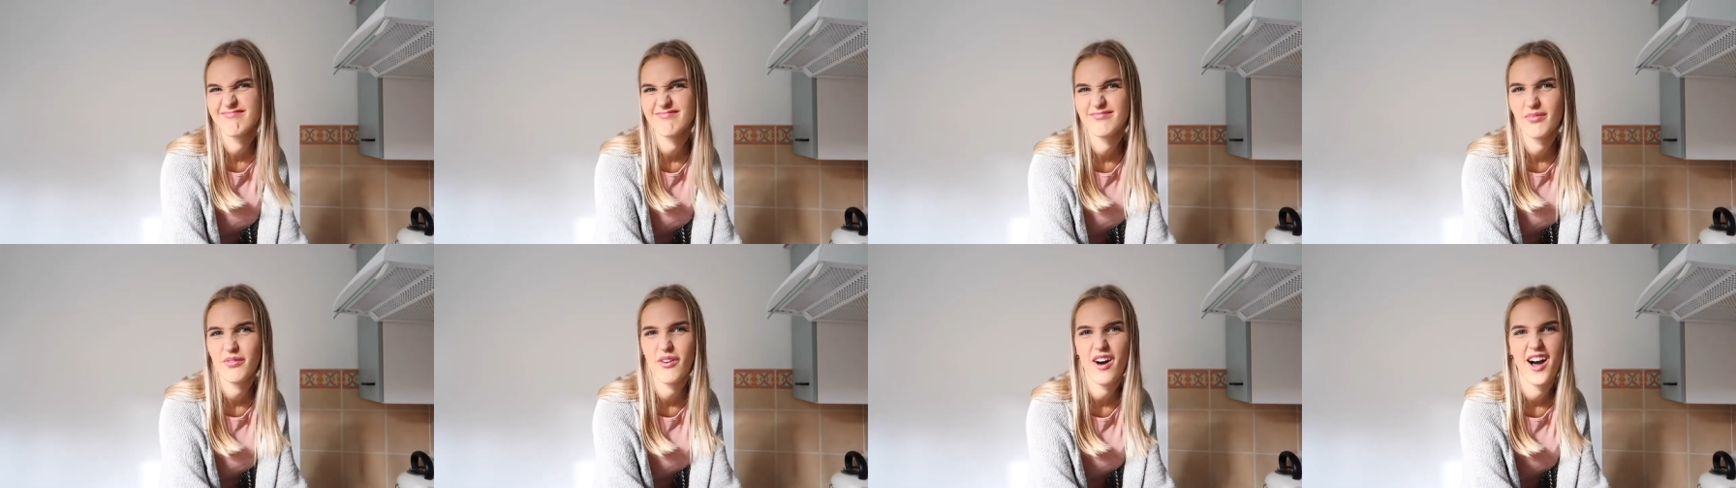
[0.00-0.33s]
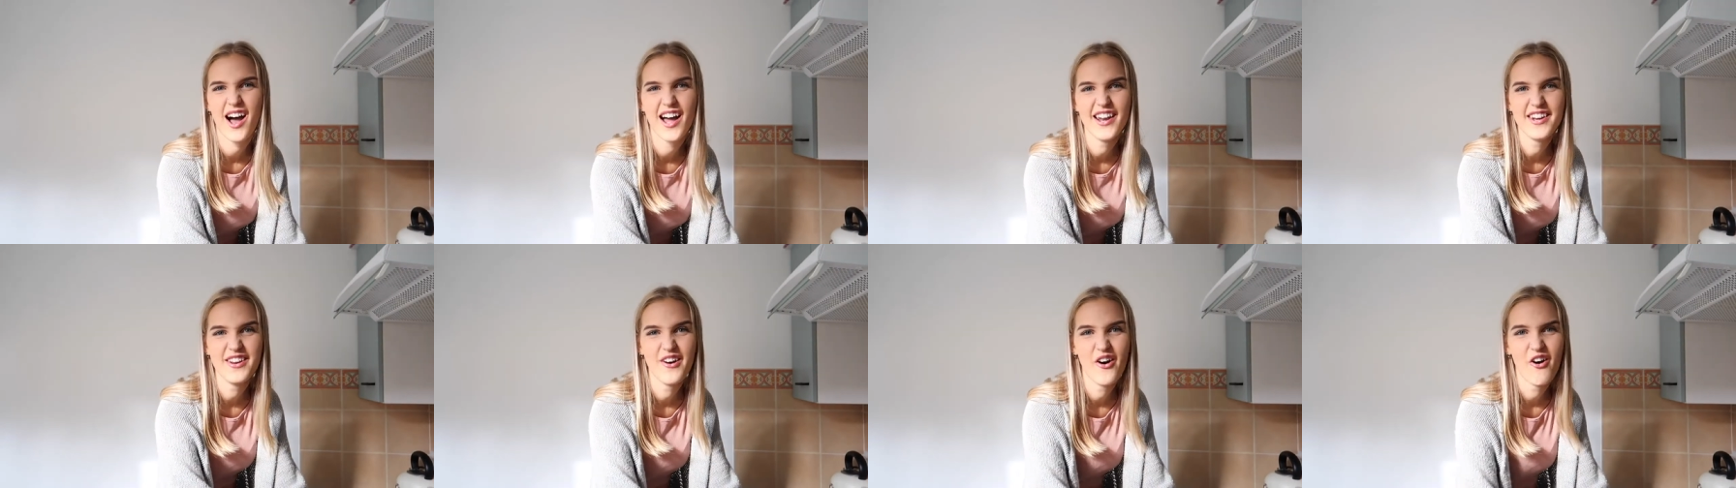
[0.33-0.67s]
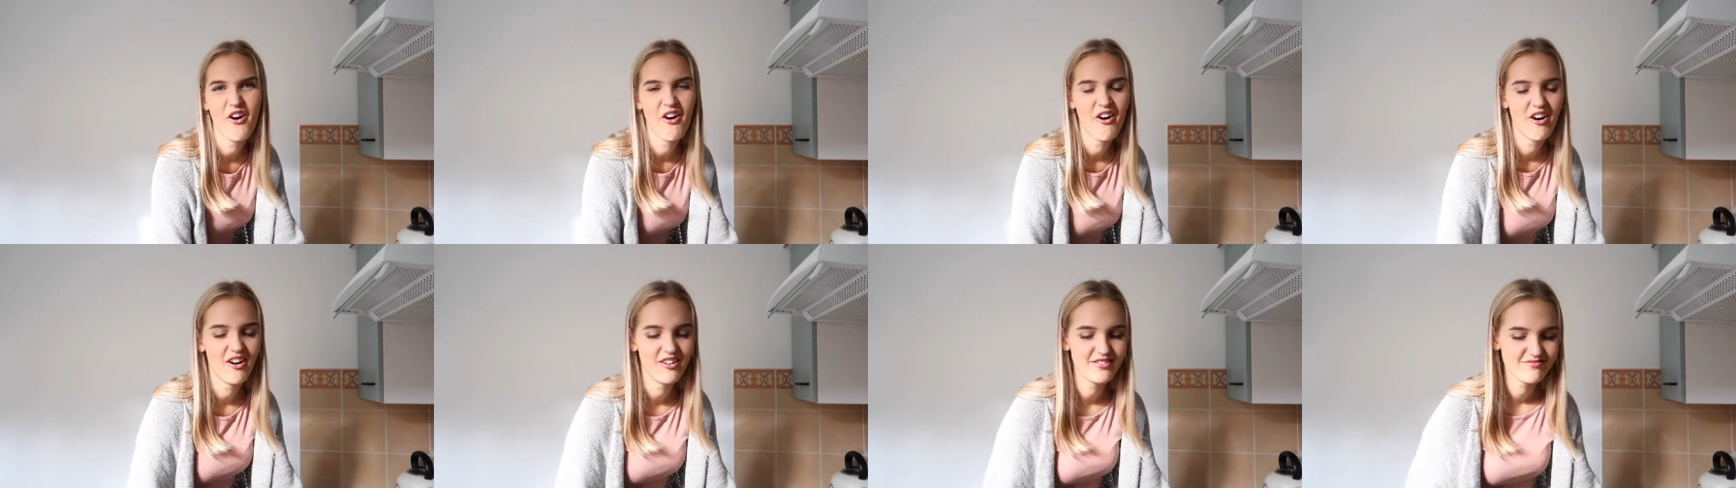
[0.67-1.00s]
why
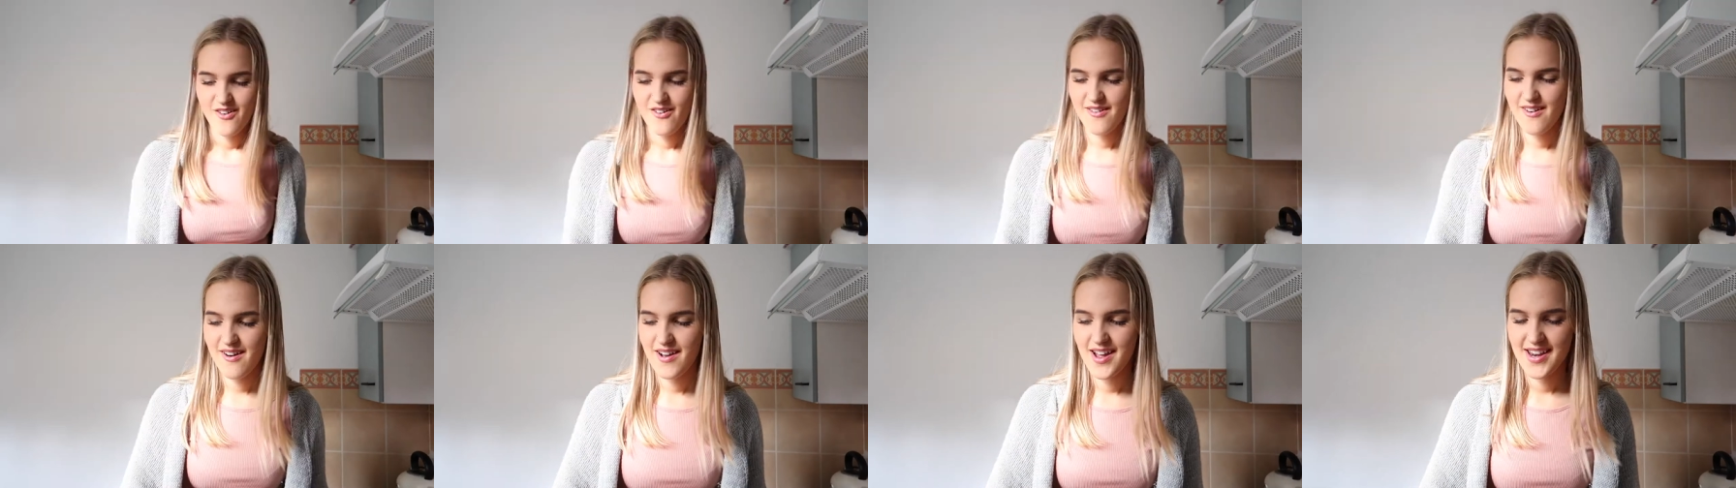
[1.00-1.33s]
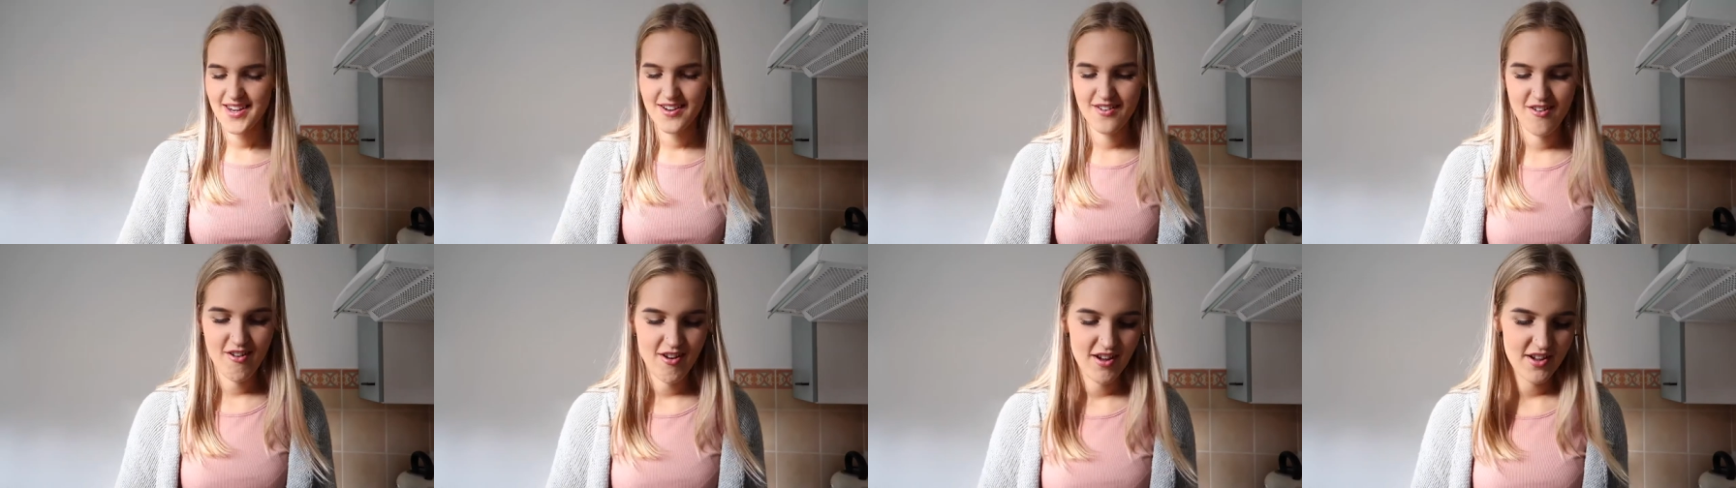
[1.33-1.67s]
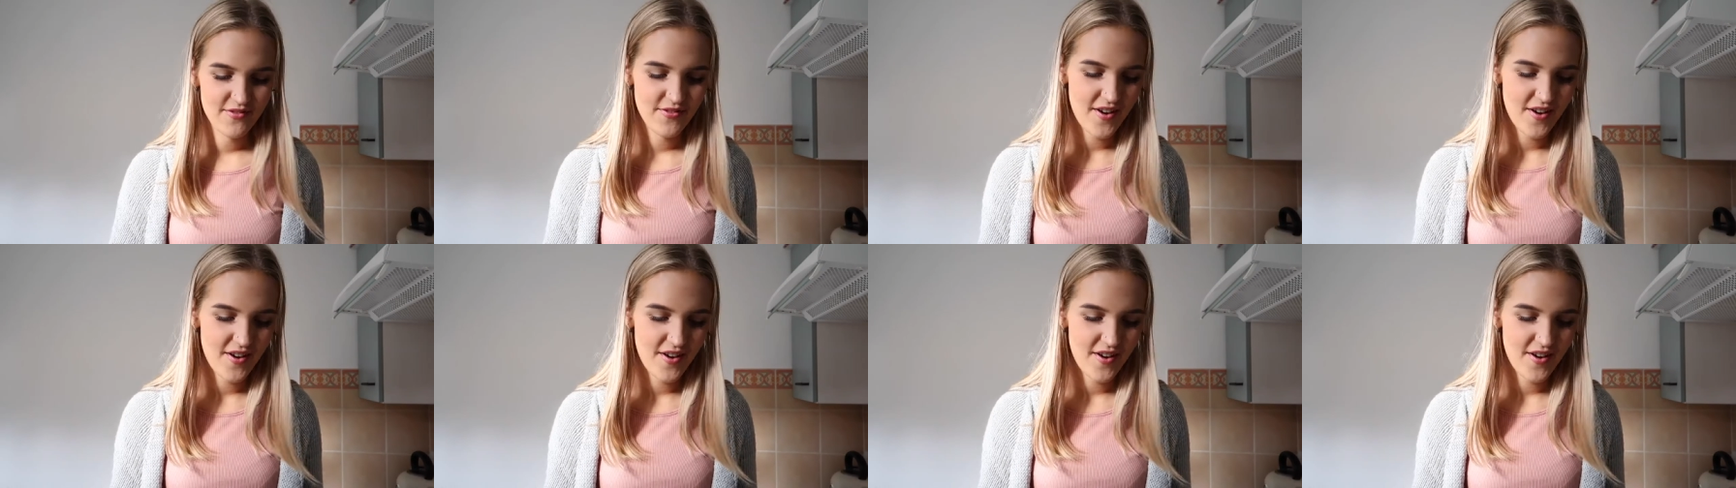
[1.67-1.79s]
not, why not?